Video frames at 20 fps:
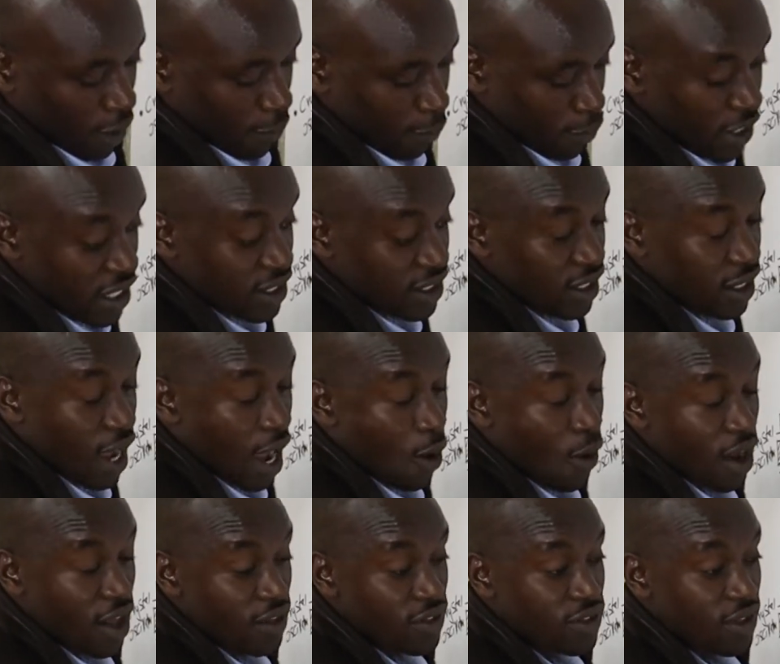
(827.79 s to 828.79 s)
printing
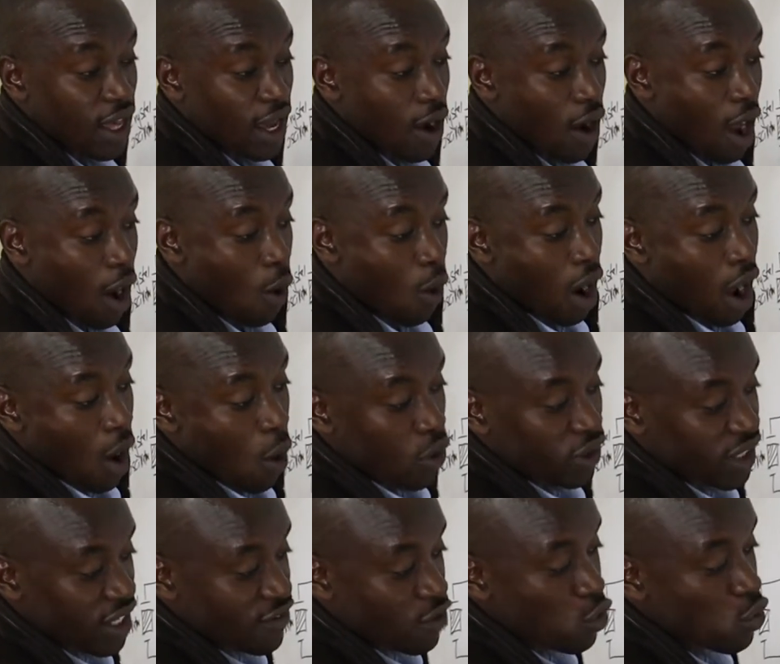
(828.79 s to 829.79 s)
our
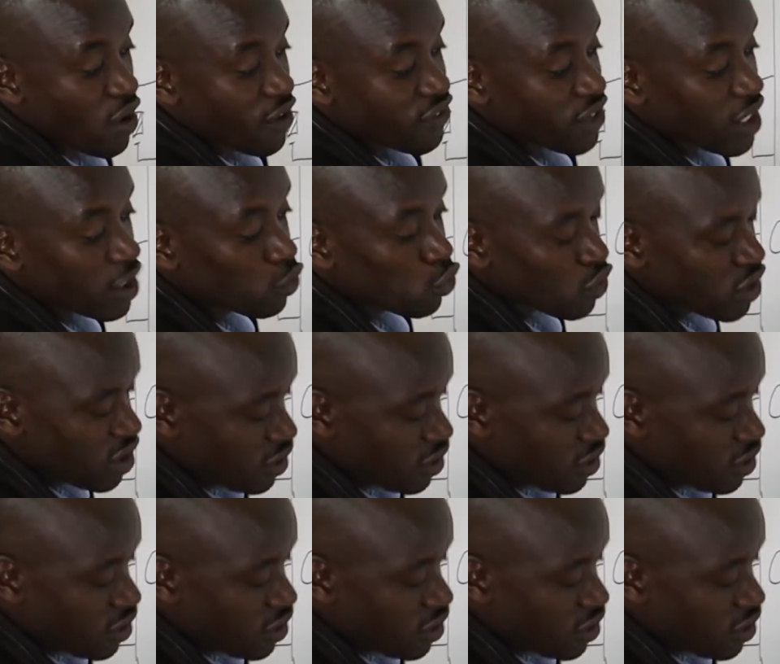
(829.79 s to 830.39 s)
whatever we have sent to